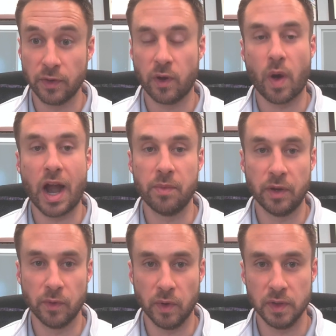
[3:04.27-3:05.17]
requirement
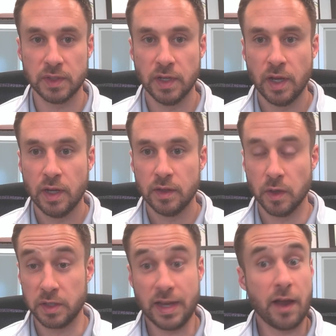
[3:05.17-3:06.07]
rules.
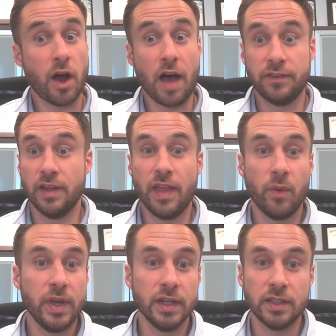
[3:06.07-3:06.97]
So it's not often that
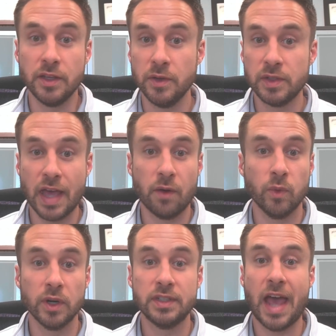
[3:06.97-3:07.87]
we get to use that
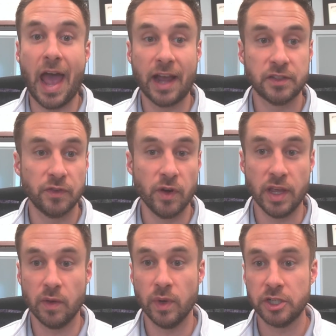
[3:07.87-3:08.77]
word
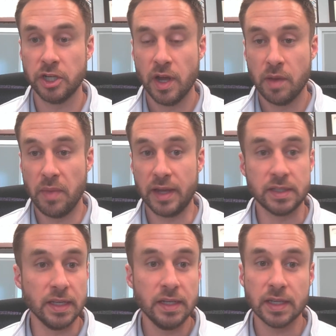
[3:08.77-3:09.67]
tax-free, which makes
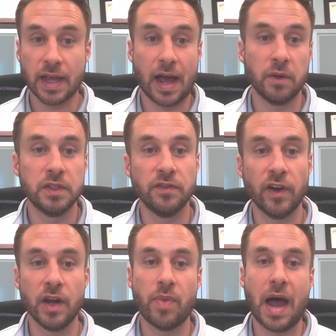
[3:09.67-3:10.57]
these accounts a
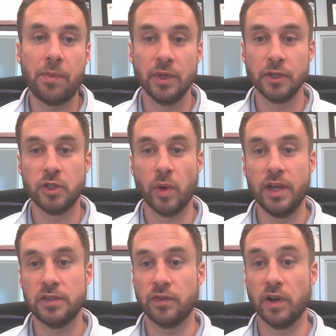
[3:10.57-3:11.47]
very popular
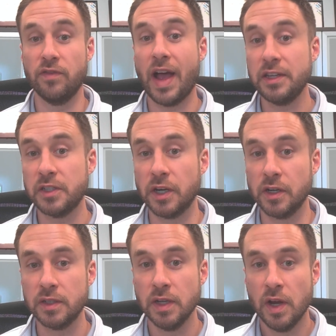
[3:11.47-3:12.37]
choice for
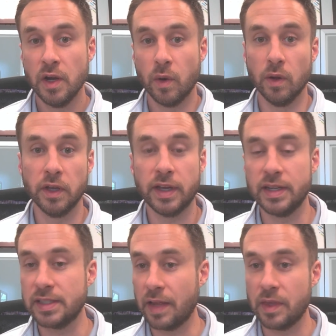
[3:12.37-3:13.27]
investors who are looking to
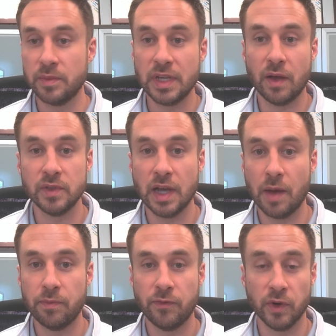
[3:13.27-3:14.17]
set themselves
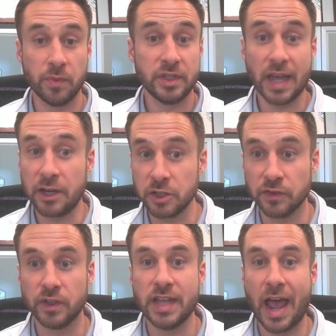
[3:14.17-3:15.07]
up for the potential
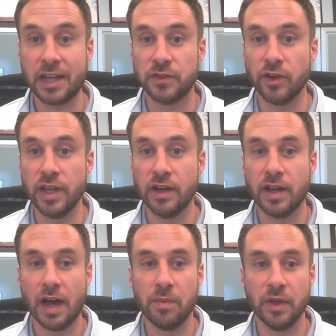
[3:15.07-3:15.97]
for tax-free
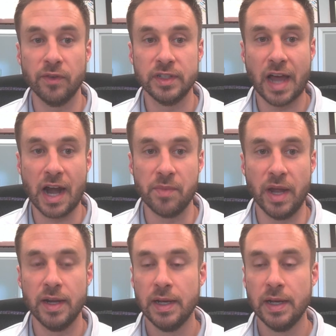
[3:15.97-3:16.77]
income in retirement.